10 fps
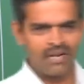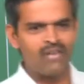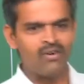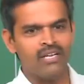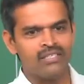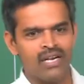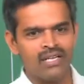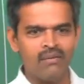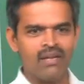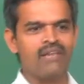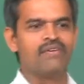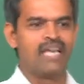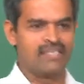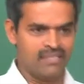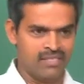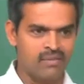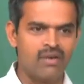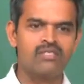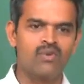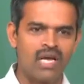try to understand them and leave it as it is
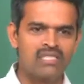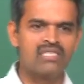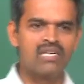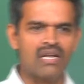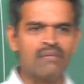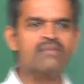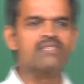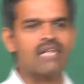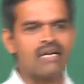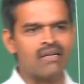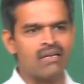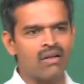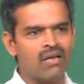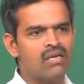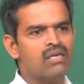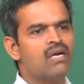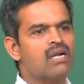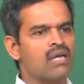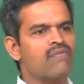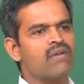because stochastic dynamics is slightly on a
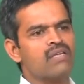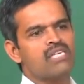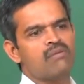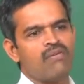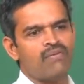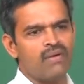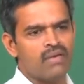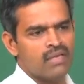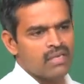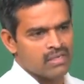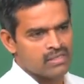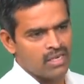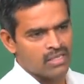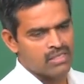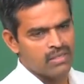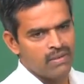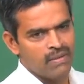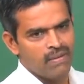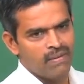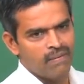tougher regime of research
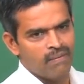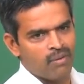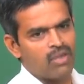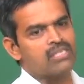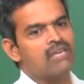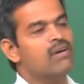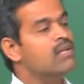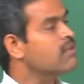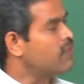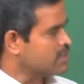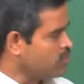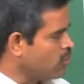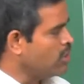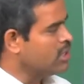because even the first module